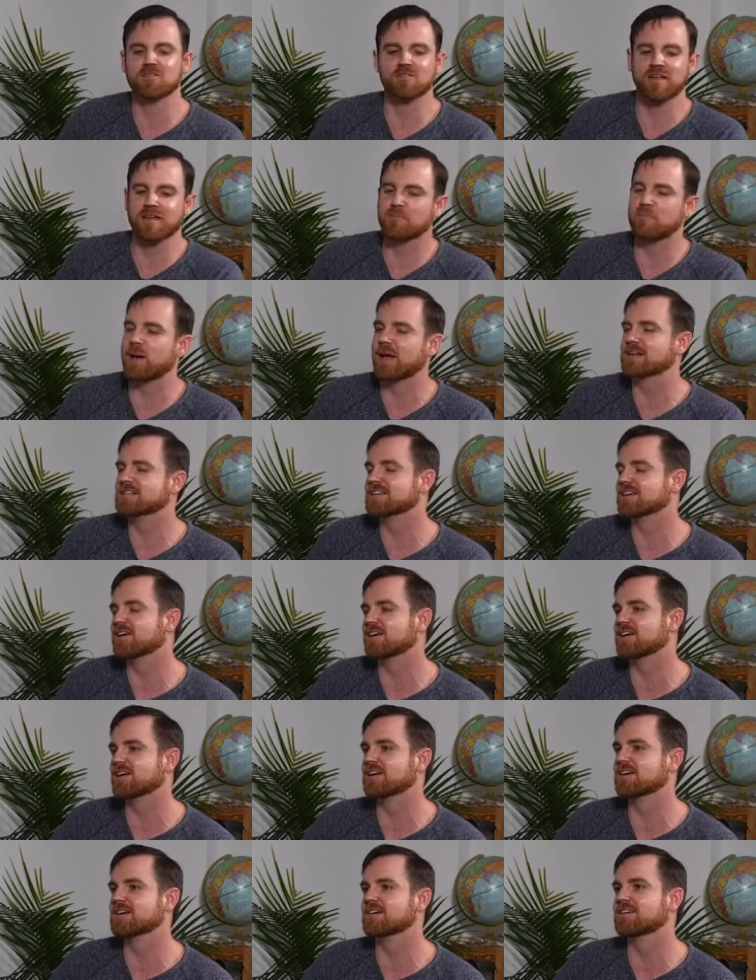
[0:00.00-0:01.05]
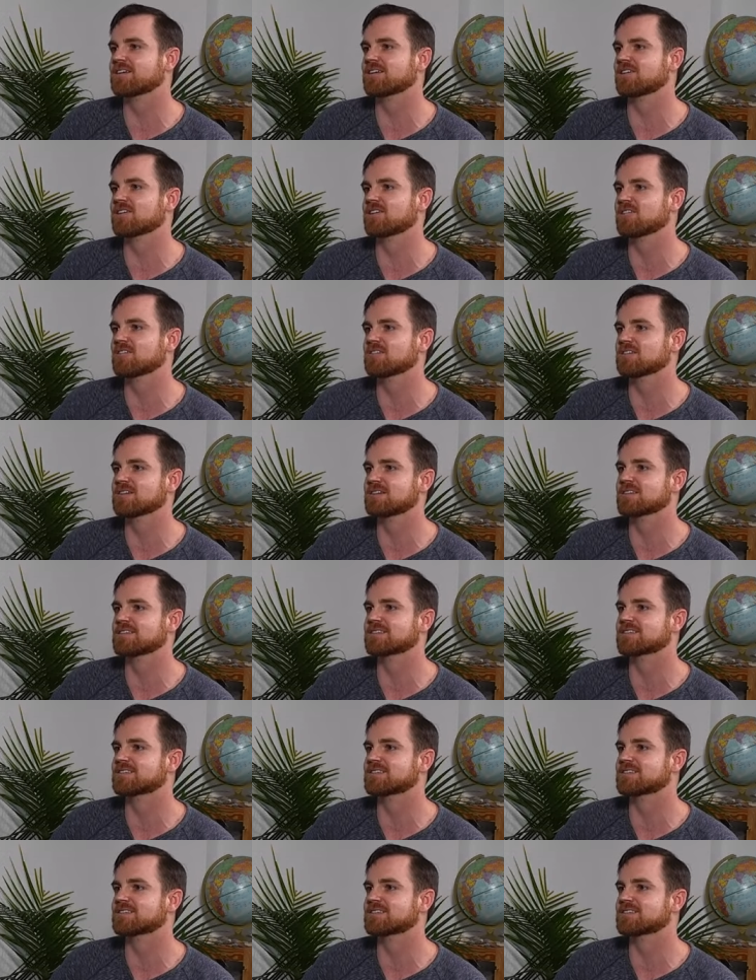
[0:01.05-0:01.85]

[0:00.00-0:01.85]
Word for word: like bacteria. You know. Yeah, yeah.